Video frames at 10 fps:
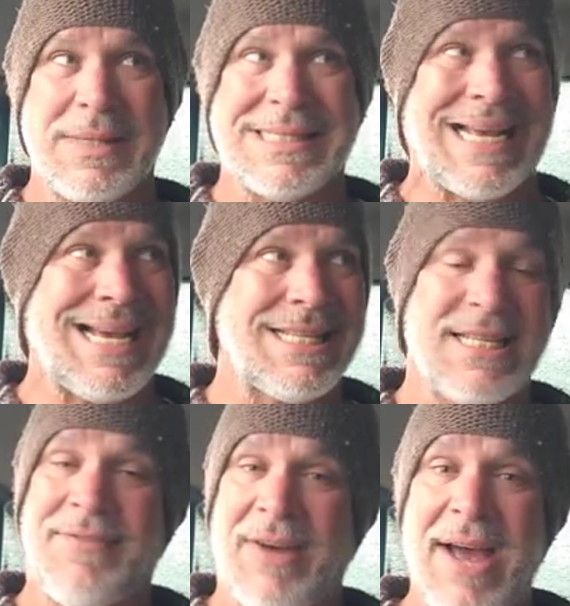
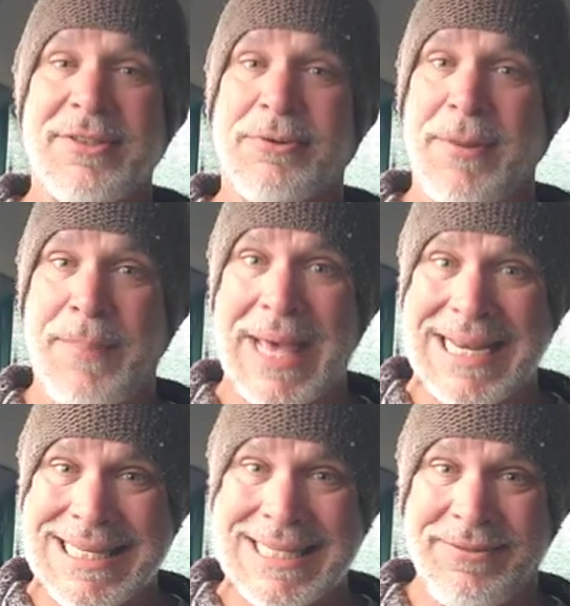Besides, if I have to
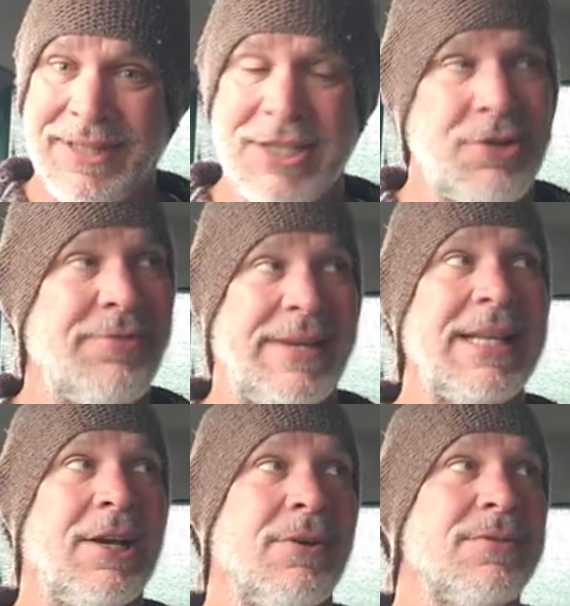repetitively do
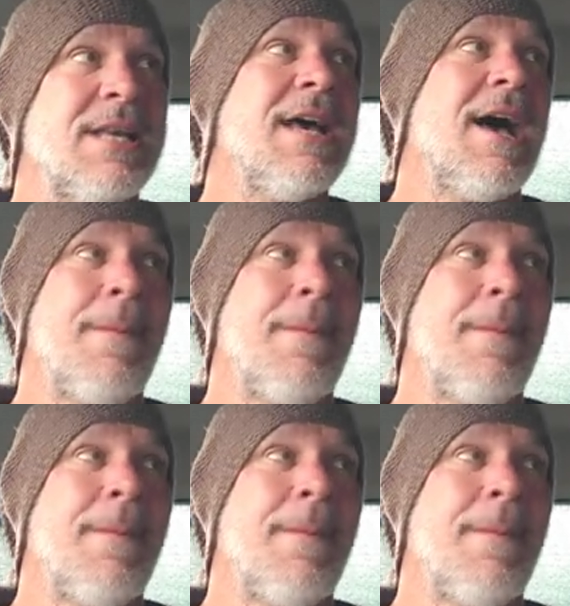videos